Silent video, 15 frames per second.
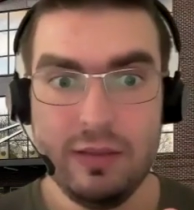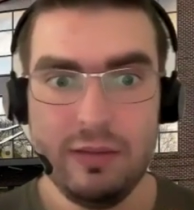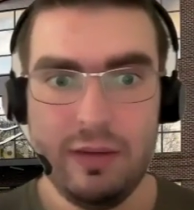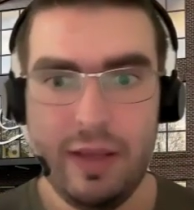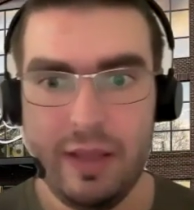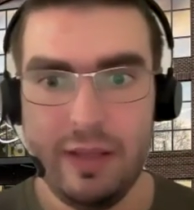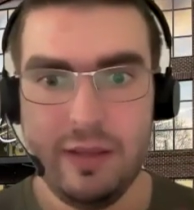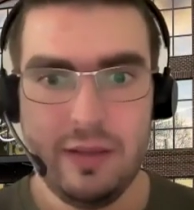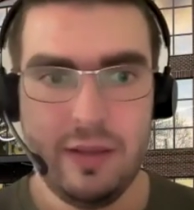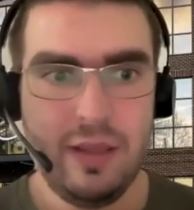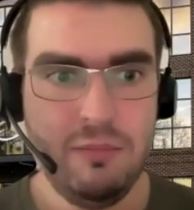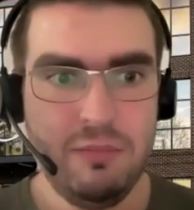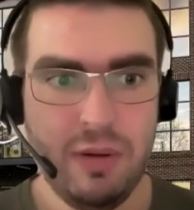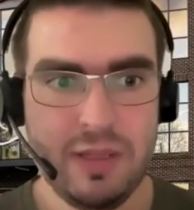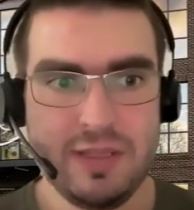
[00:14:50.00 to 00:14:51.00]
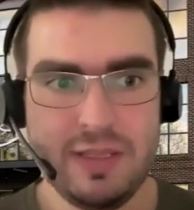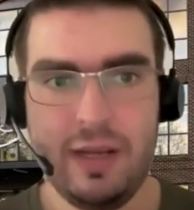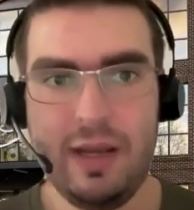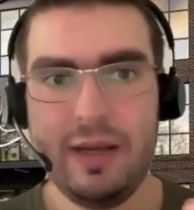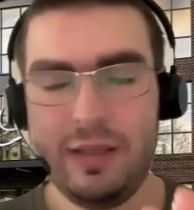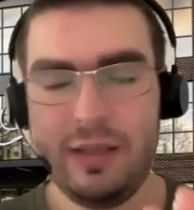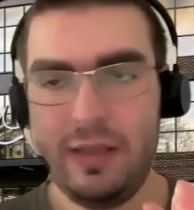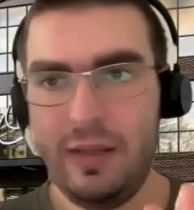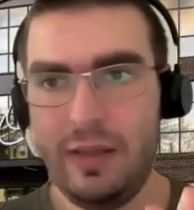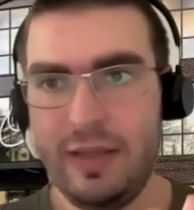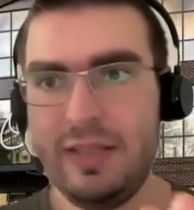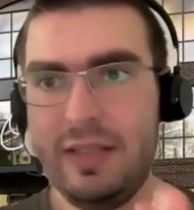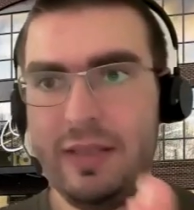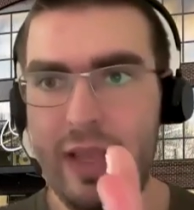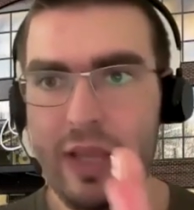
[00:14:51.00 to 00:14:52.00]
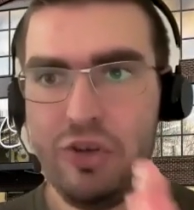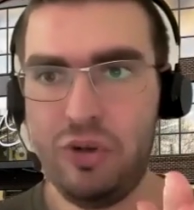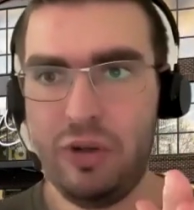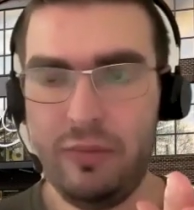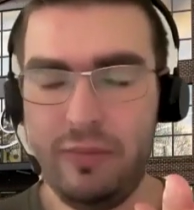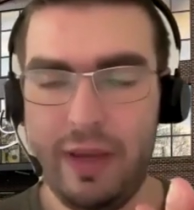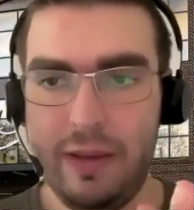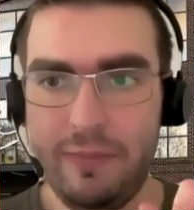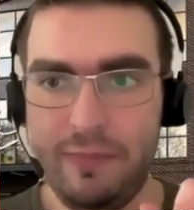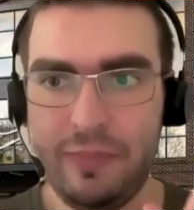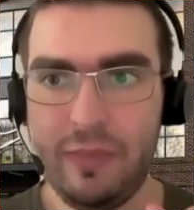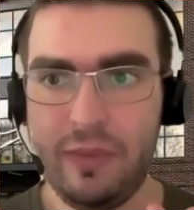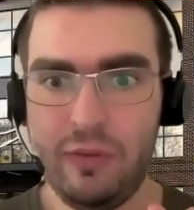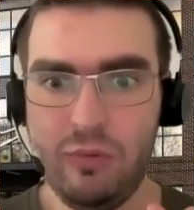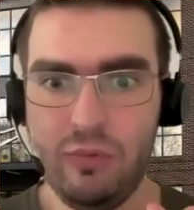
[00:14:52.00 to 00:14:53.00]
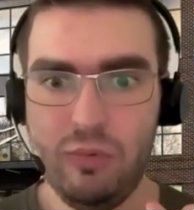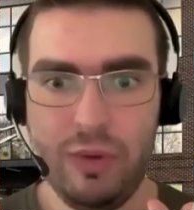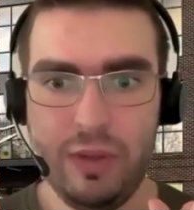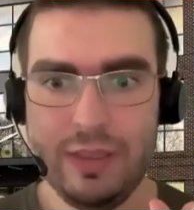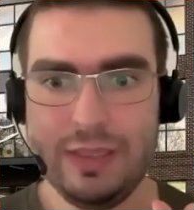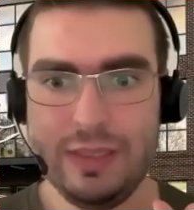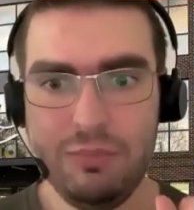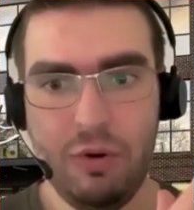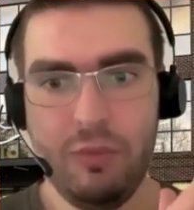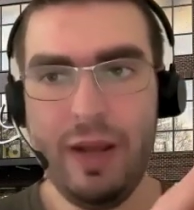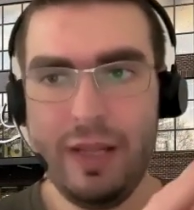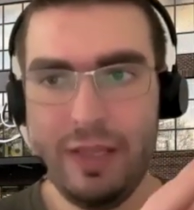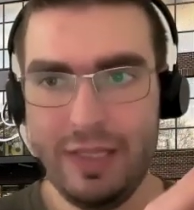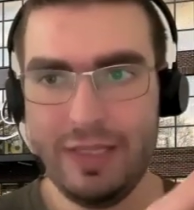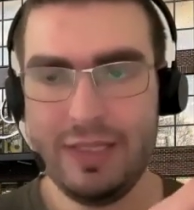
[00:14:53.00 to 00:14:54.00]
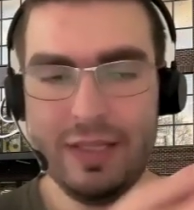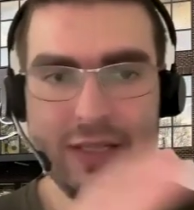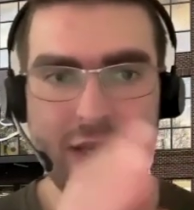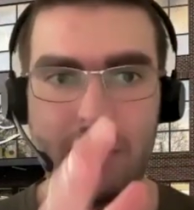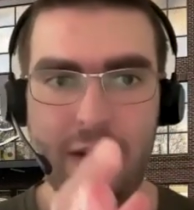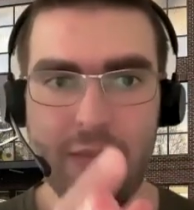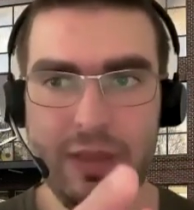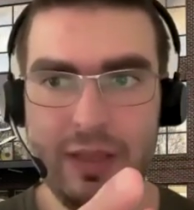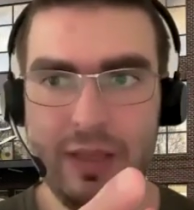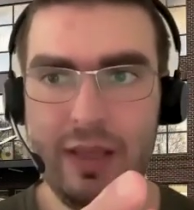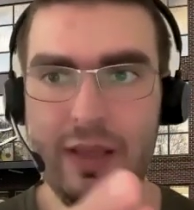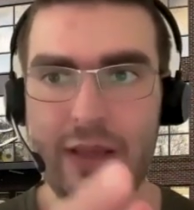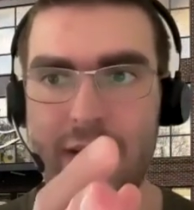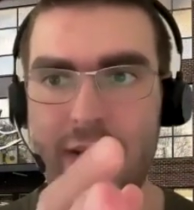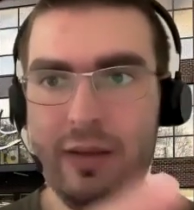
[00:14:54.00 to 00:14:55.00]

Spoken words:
And imports act as a natural way to provide this discoverability